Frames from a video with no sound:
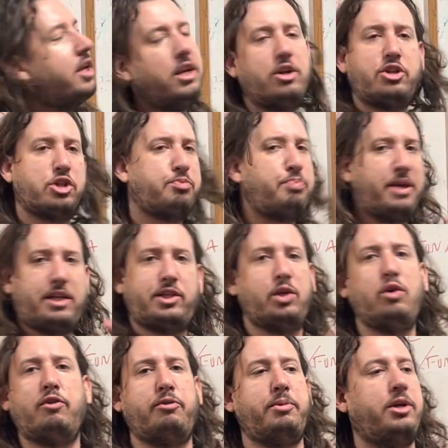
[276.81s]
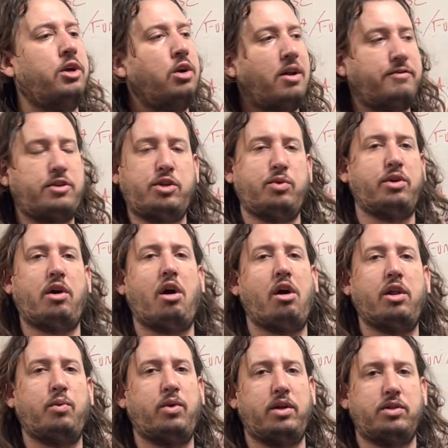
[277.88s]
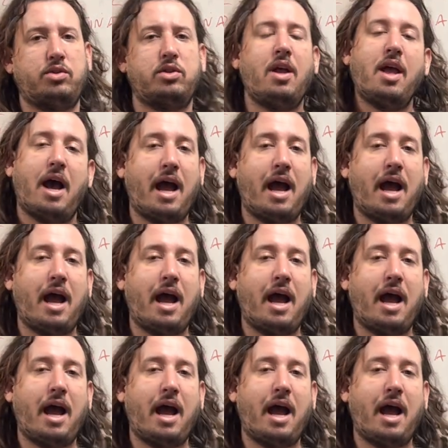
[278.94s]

You know, just pick 2 of them. You don't have to do it all at once.